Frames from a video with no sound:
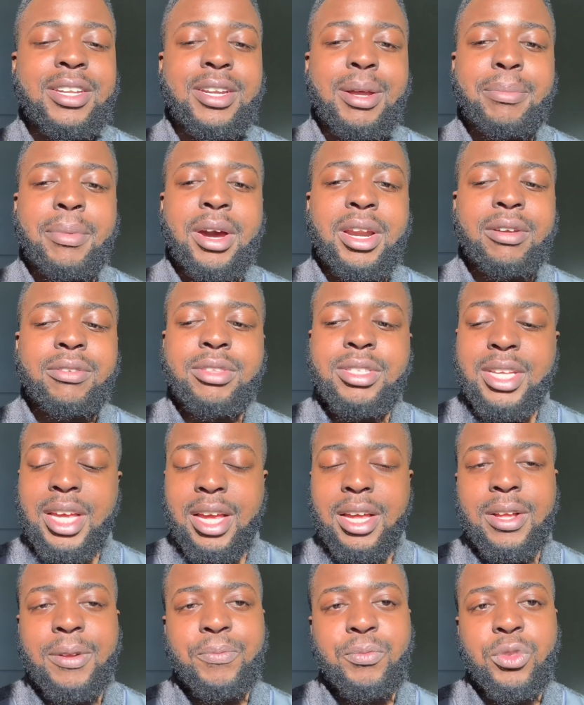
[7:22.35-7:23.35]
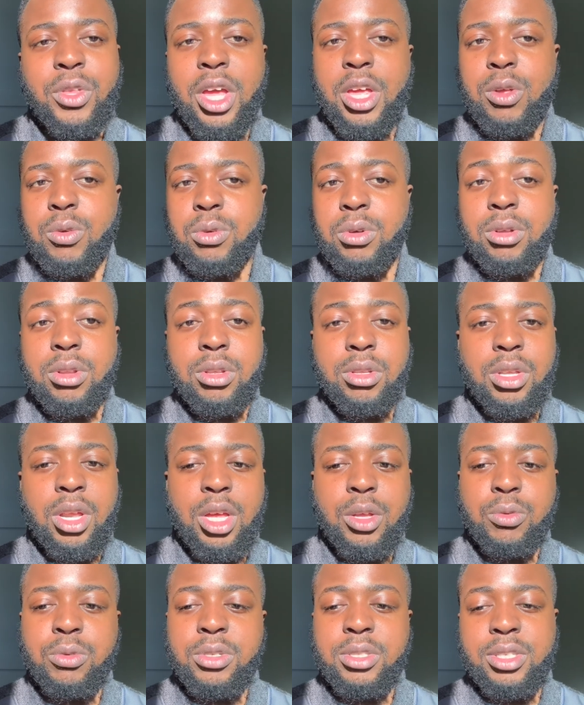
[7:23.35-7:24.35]
The amount of debt that you
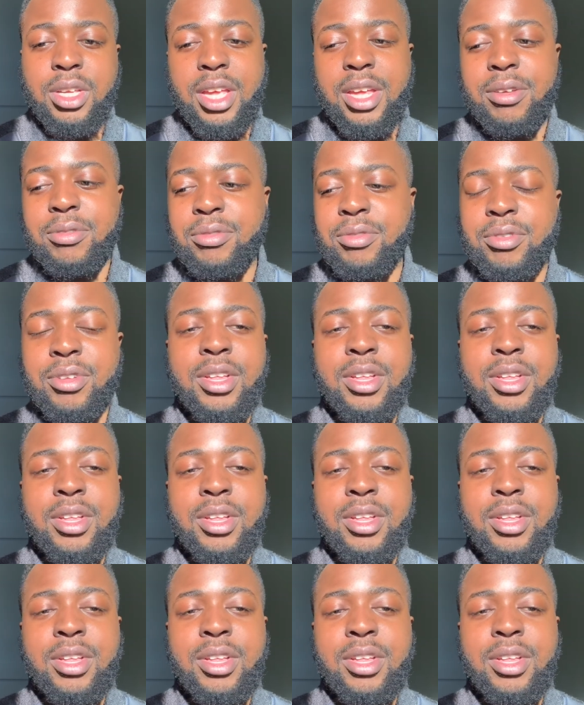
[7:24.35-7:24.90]
will save,